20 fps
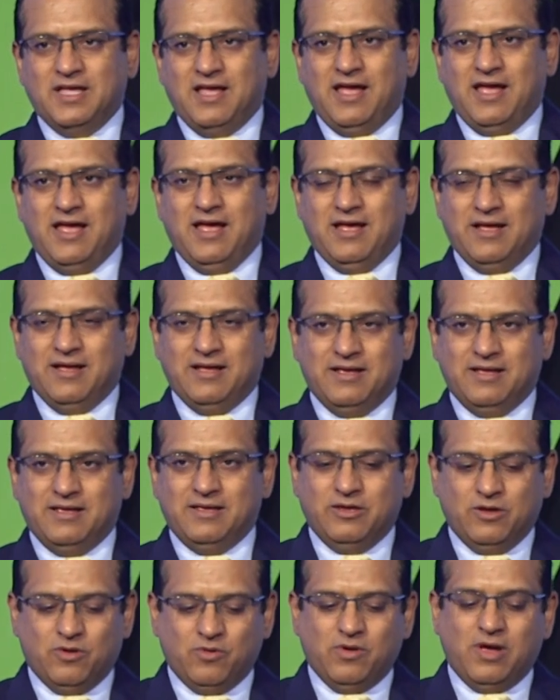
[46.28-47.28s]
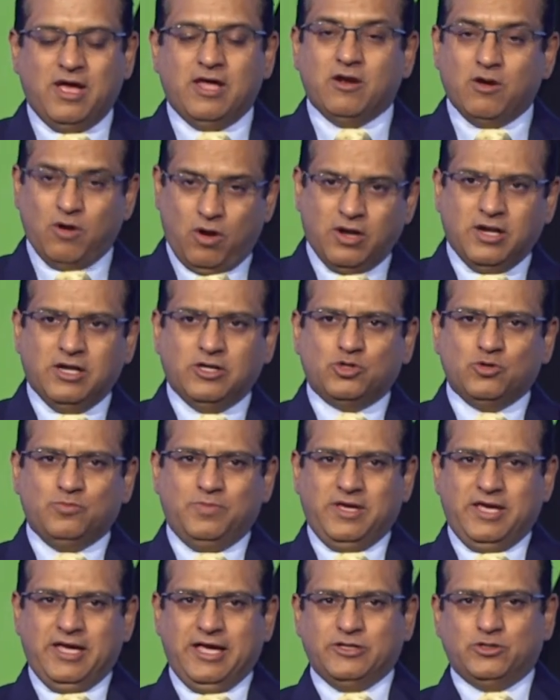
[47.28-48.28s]
uh, you know, and an honor to
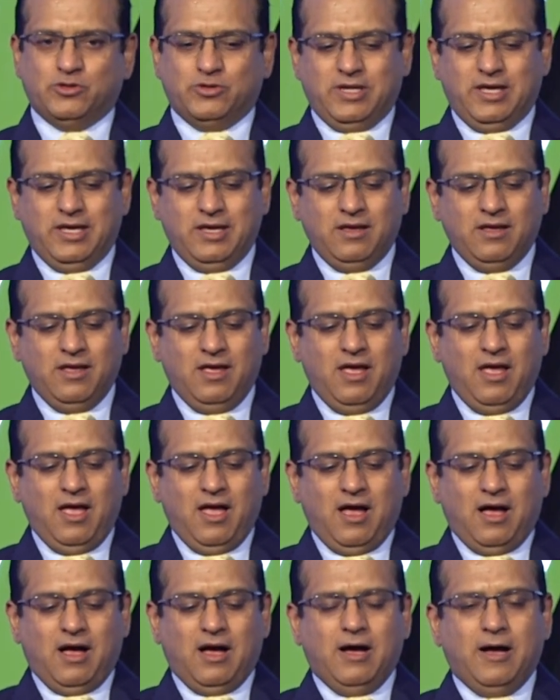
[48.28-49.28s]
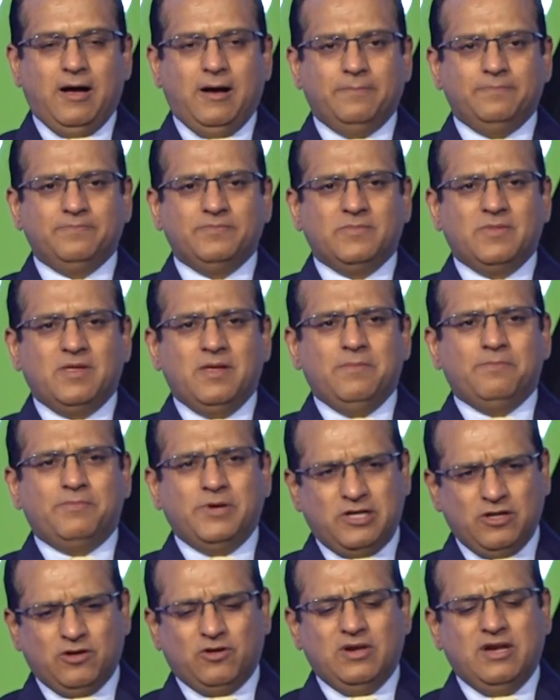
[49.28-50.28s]
be here today. Um,
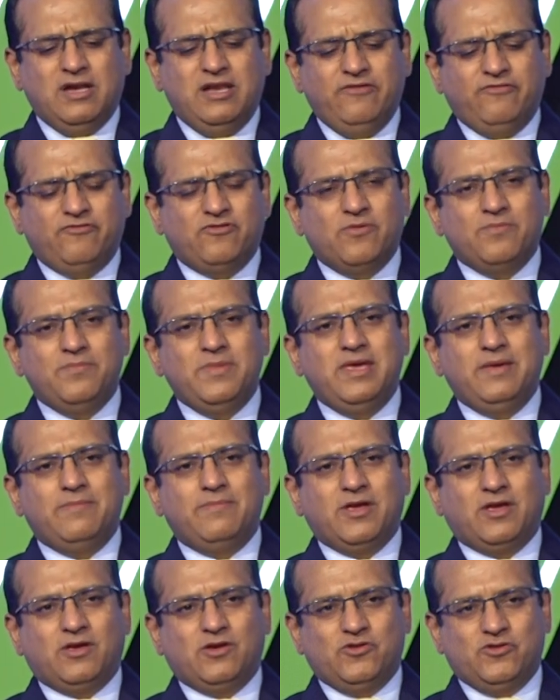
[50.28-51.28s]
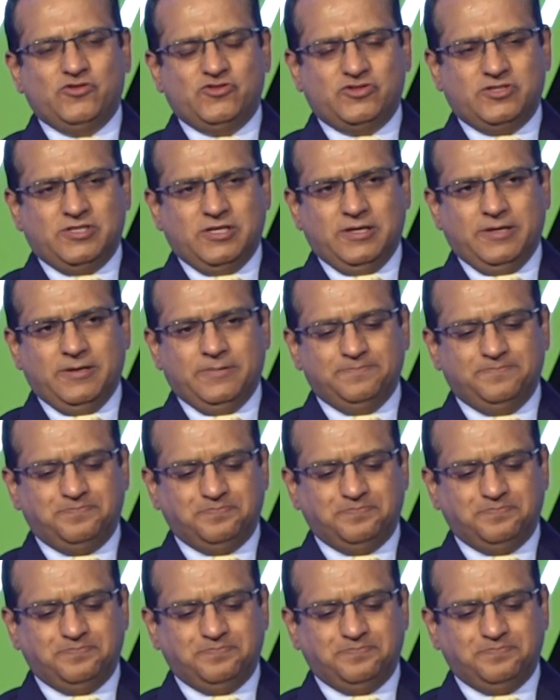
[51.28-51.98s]
particularly for me because, um,